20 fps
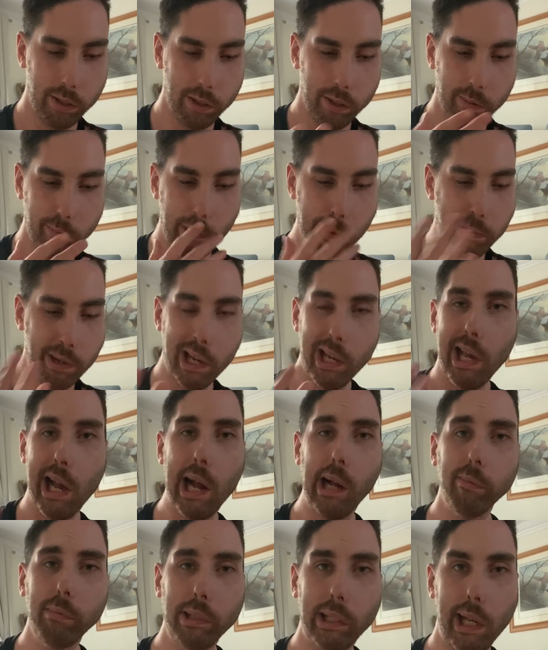maybe I
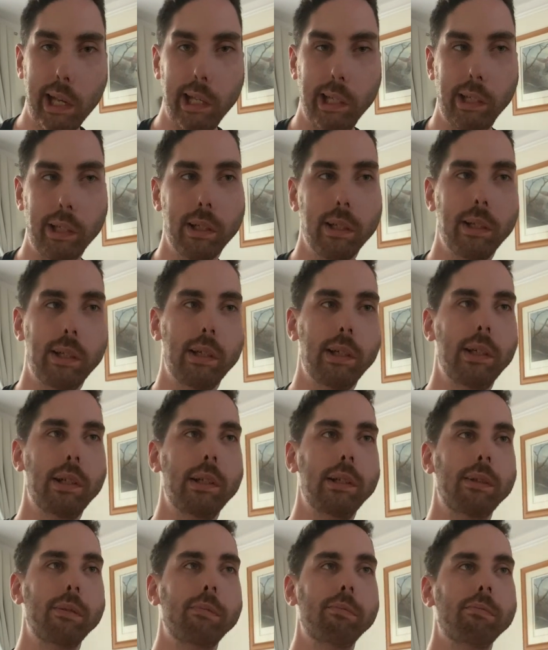am gay.
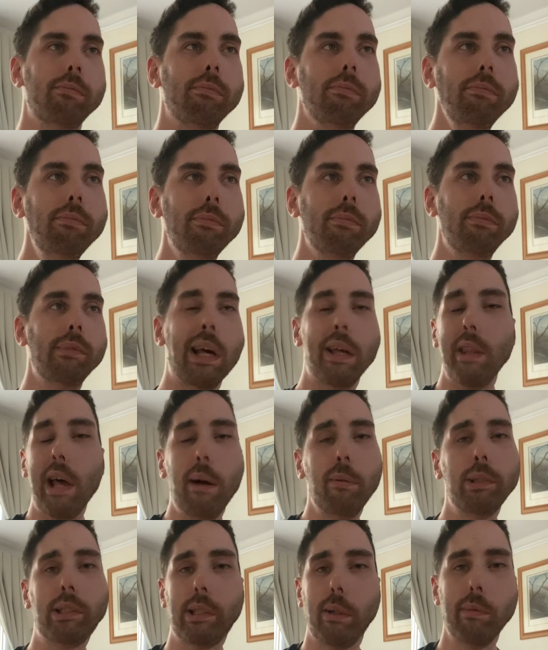And that
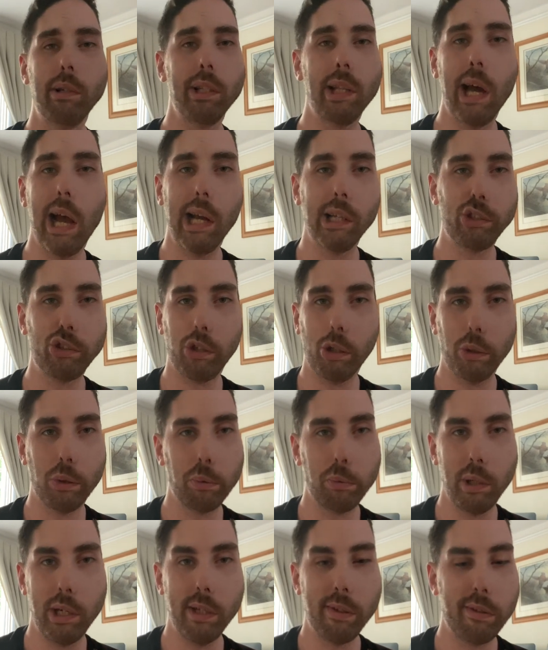was something that I struggled
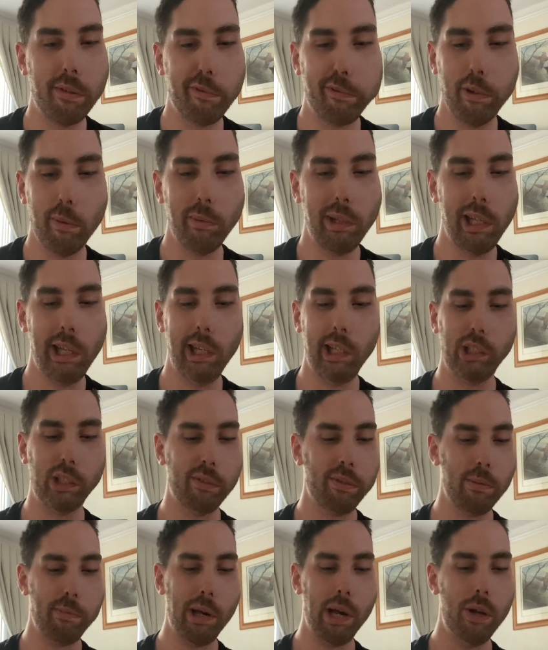with from the age of
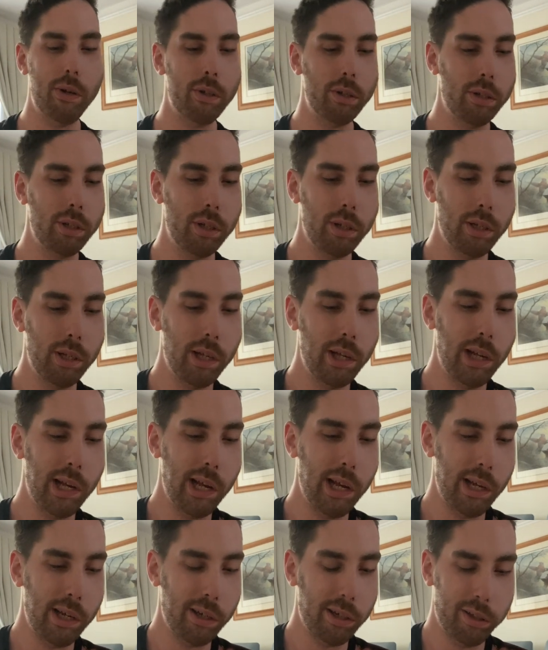about
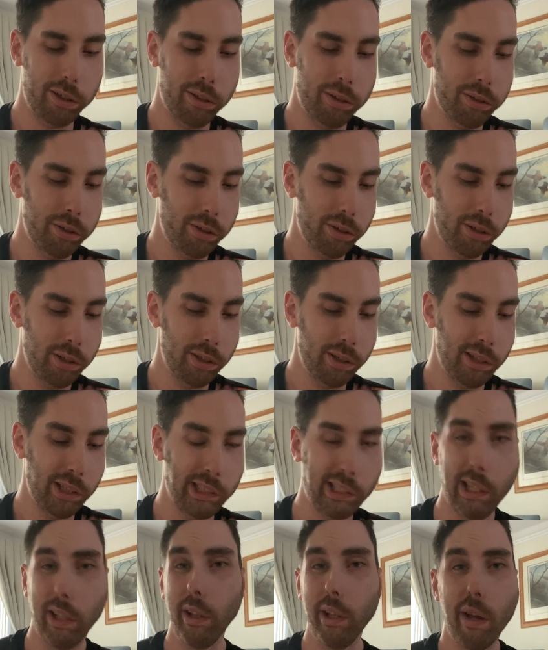like
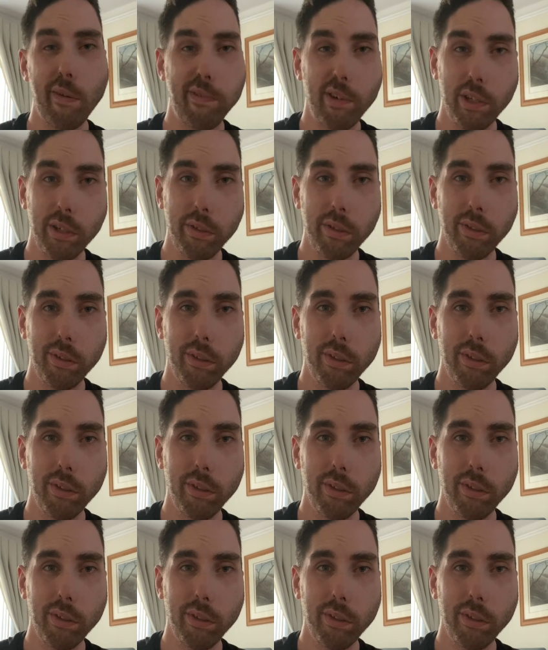11.